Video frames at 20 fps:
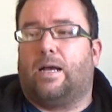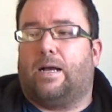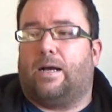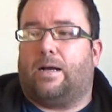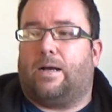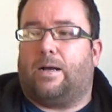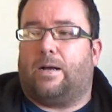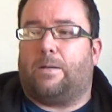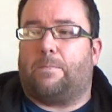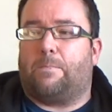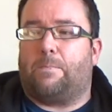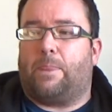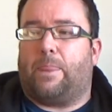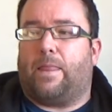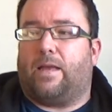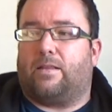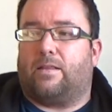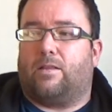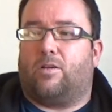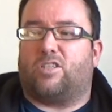
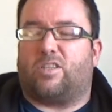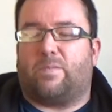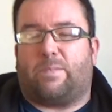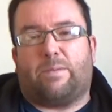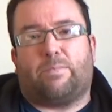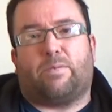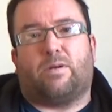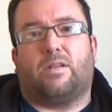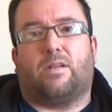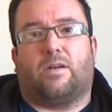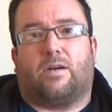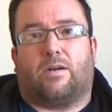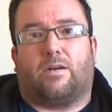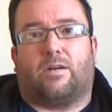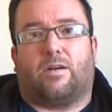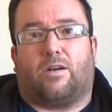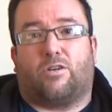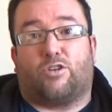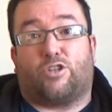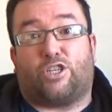And lots of people
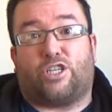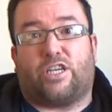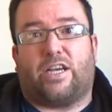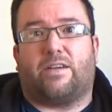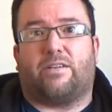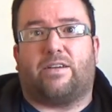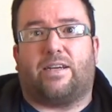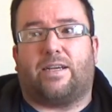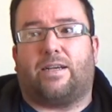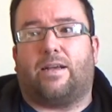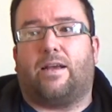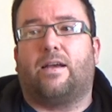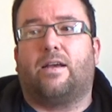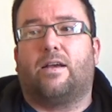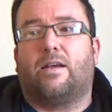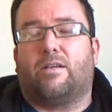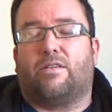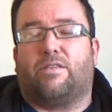are sharing